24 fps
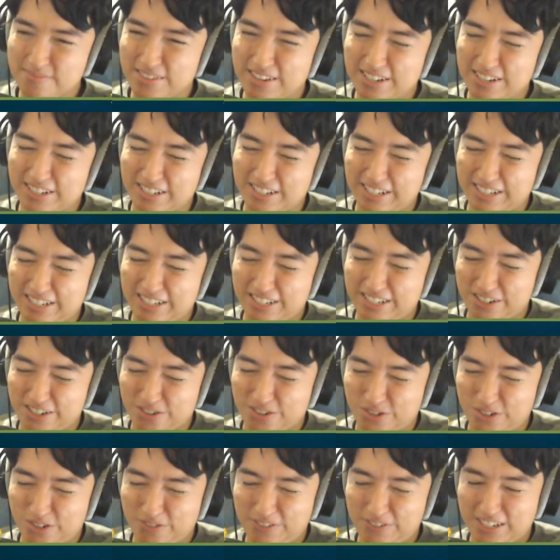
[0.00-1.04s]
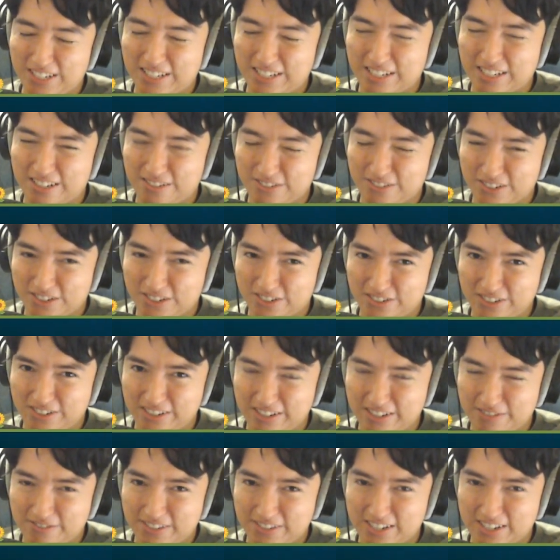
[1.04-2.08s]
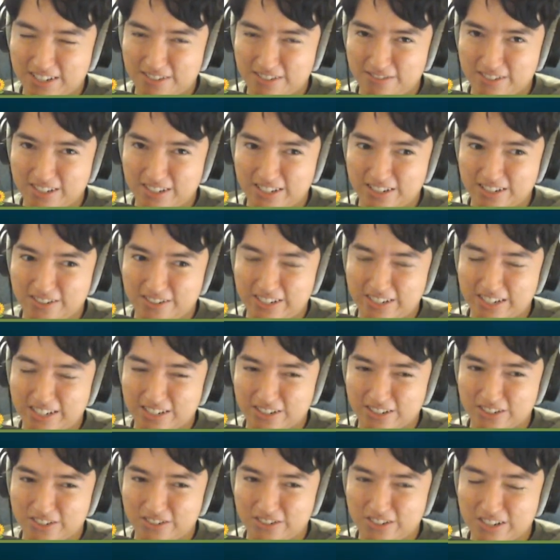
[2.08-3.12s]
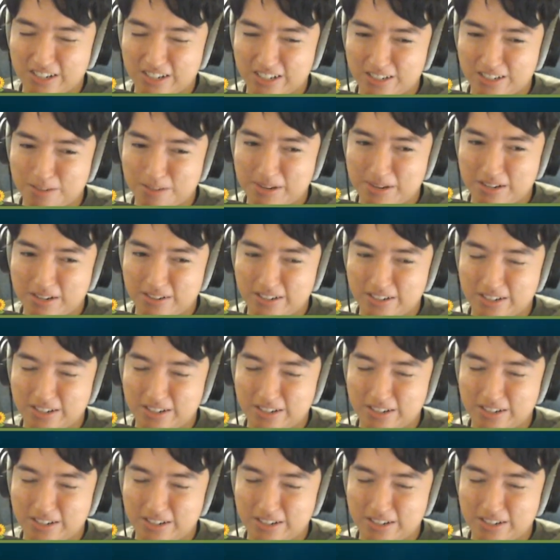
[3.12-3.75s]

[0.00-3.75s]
In Yoshi P's anniversary video, he also talked about,